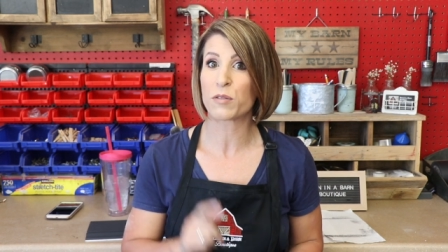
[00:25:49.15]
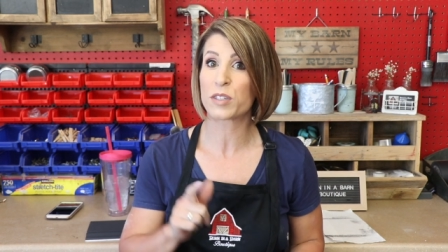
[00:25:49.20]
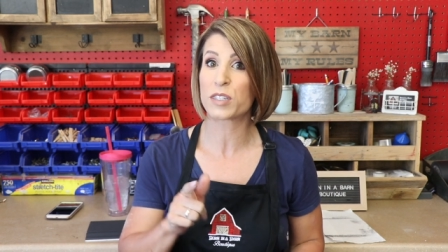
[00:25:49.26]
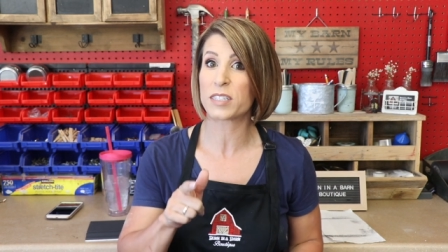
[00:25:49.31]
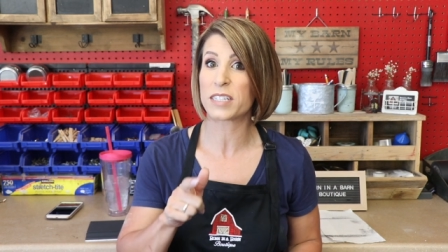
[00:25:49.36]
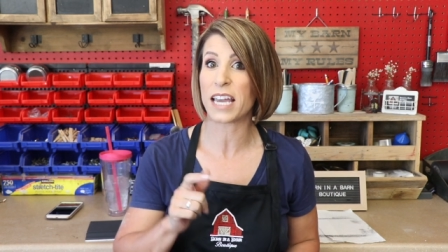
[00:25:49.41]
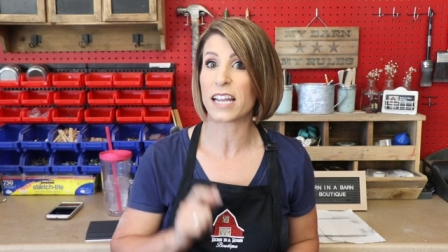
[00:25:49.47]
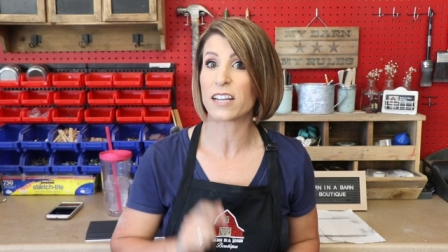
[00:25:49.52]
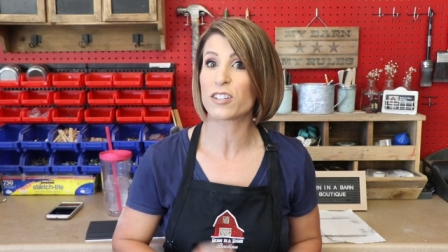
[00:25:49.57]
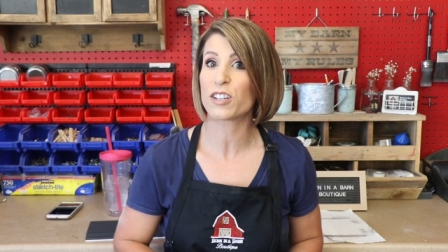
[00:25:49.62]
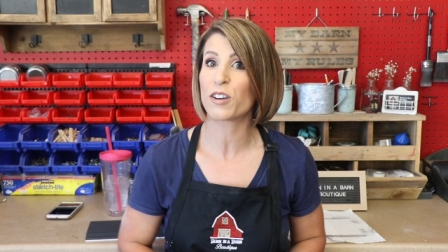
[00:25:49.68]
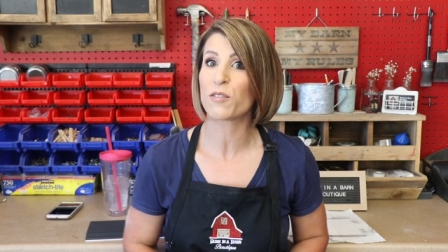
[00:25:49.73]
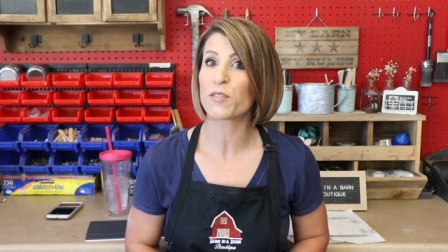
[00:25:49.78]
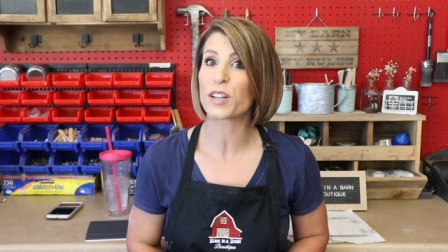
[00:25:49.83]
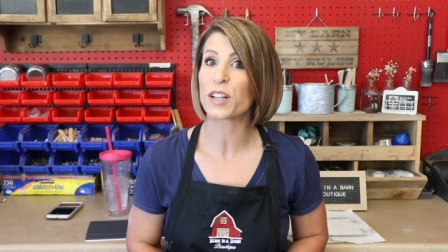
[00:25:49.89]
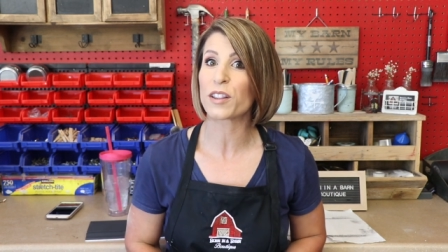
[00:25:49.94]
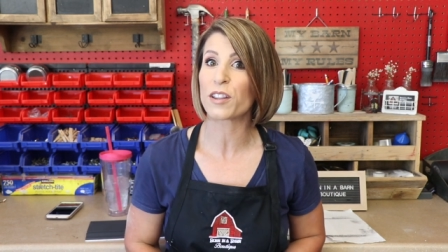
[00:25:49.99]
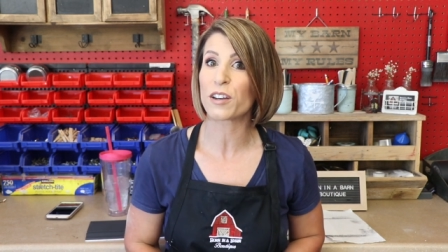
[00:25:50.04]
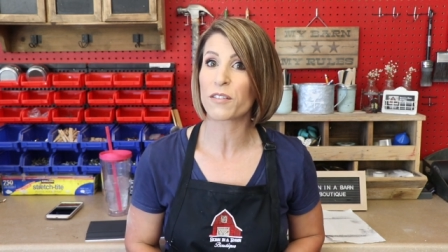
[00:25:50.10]
Stay
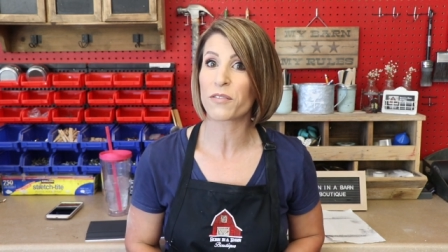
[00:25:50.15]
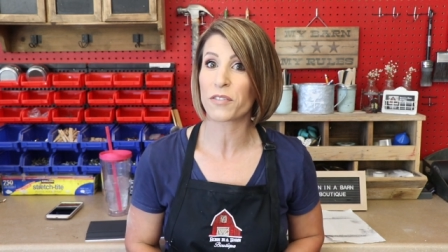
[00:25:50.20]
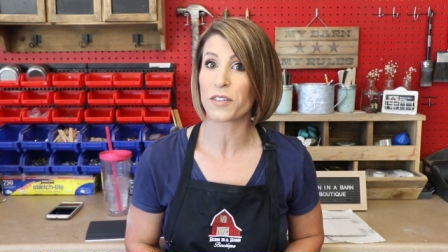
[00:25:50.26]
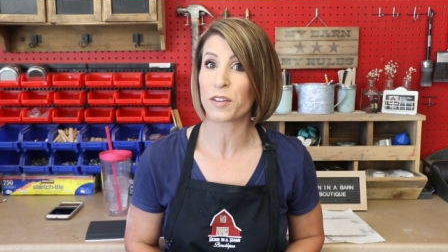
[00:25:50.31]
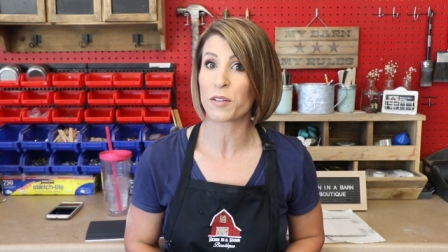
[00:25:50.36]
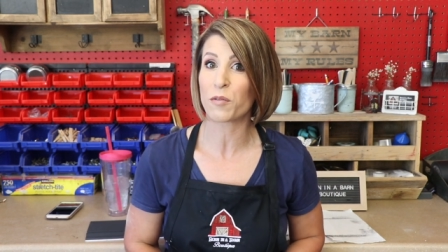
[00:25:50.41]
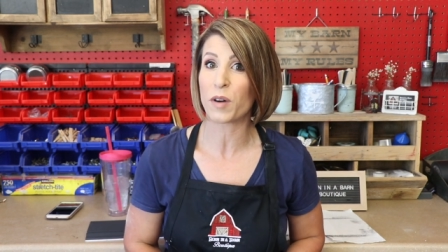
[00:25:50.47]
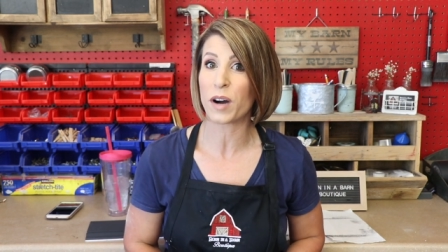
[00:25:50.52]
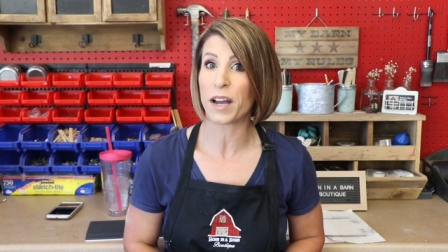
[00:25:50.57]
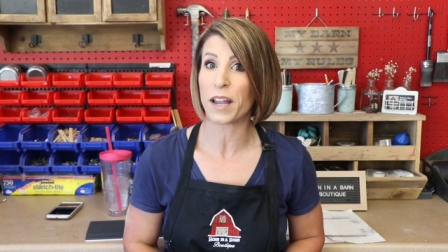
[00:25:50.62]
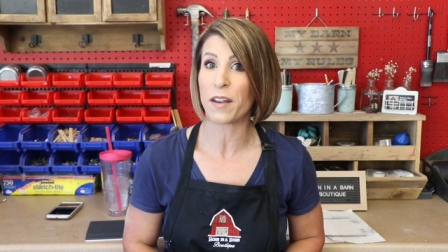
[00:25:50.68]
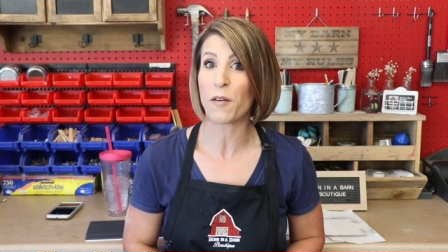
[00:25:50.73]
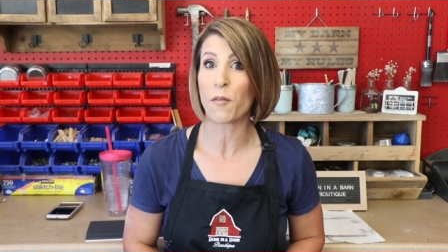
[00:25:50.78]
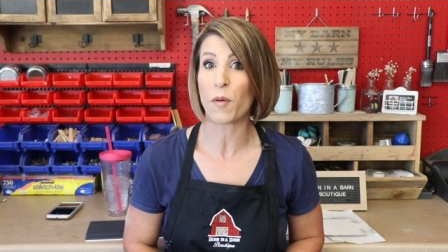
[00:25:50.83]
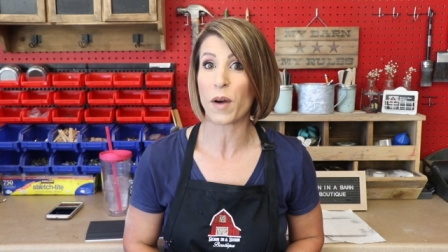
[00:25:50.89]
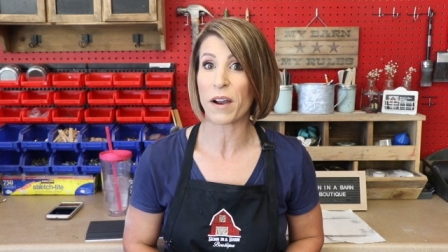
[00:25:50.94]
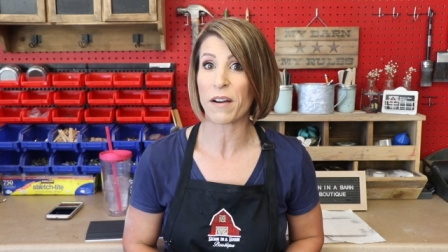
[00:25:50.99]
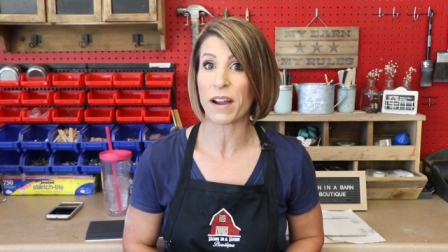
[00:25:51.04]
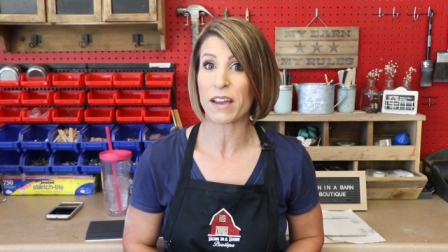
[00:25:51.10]
tuned and look for the one
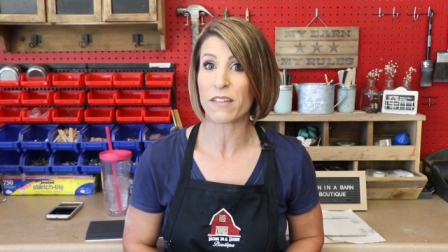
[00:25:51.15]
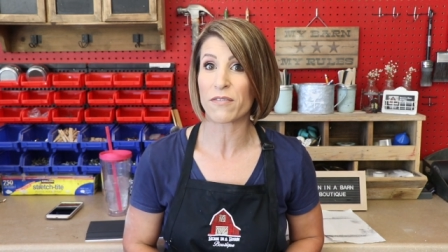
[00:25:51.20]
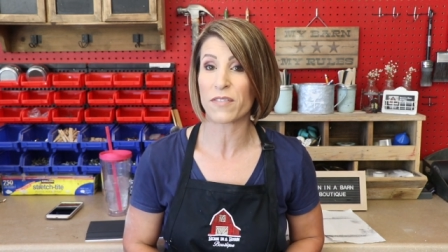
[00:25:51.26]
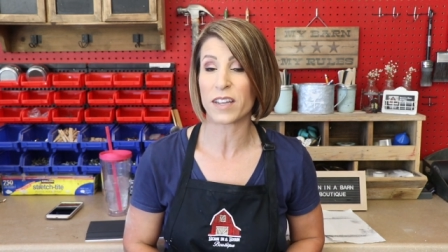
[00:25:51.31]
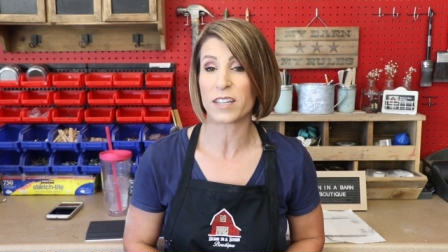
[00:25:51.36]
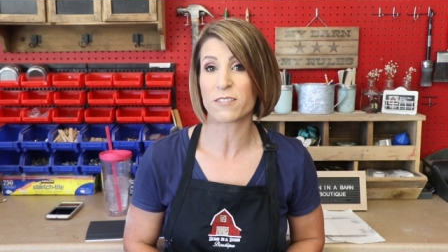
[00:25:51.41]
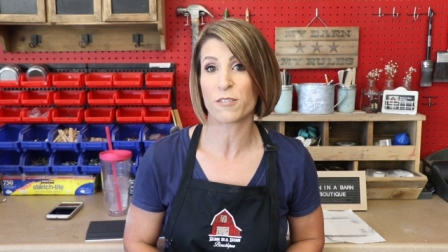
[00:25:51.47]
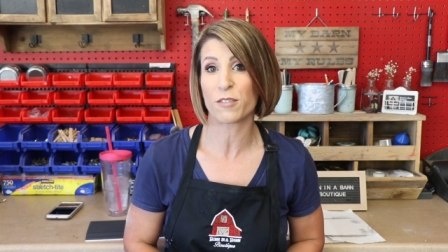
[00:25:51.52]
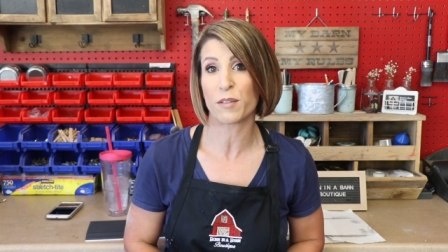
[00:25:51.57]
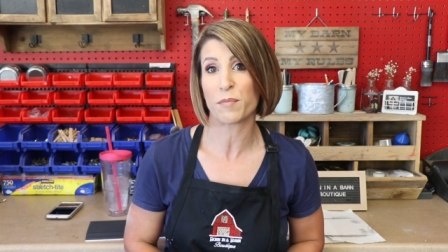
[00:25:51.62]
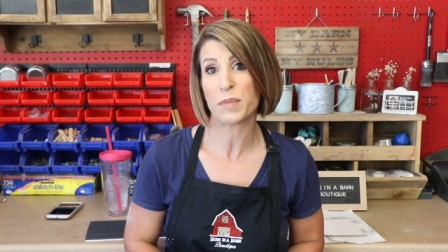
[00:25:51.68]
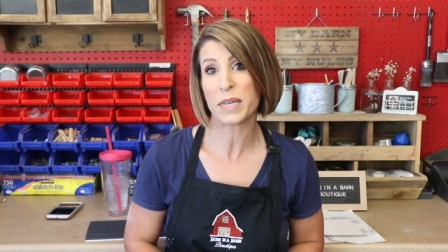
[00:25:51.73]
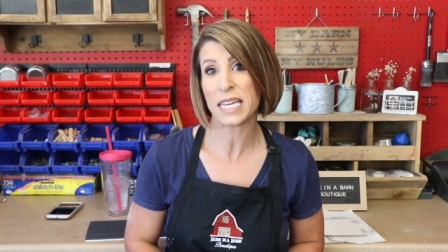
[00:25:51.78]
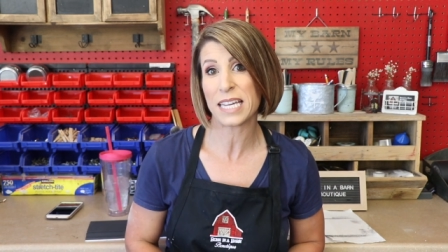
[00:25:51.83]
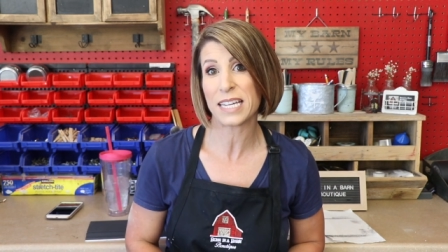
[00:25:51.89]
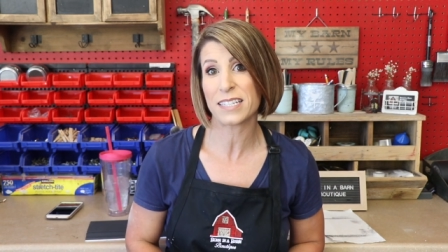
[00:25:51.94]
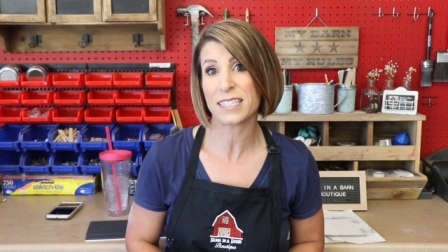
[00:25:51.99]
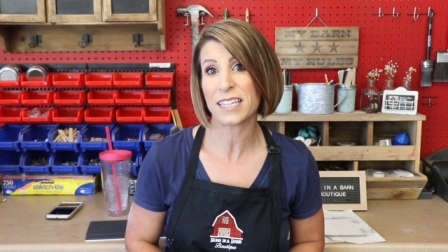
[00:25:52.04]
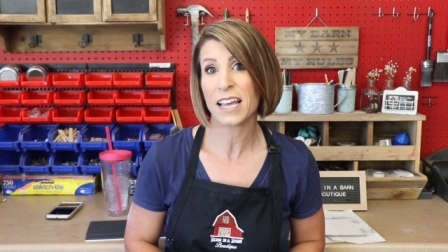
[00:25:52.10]
where I feature the
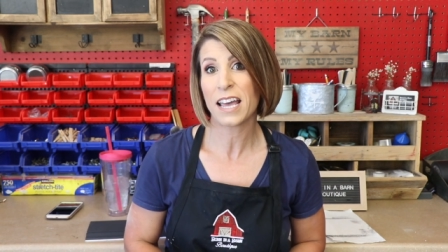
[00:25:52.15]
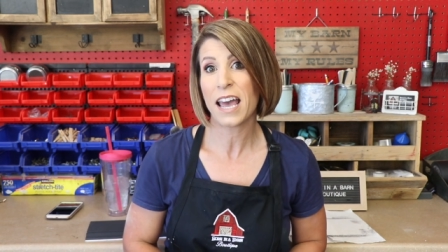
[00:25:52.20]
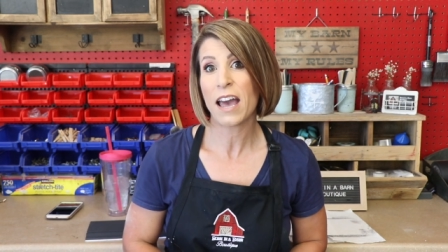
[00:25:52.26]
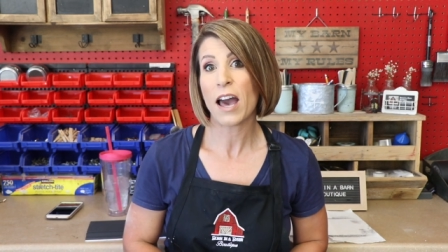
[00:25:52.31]
piece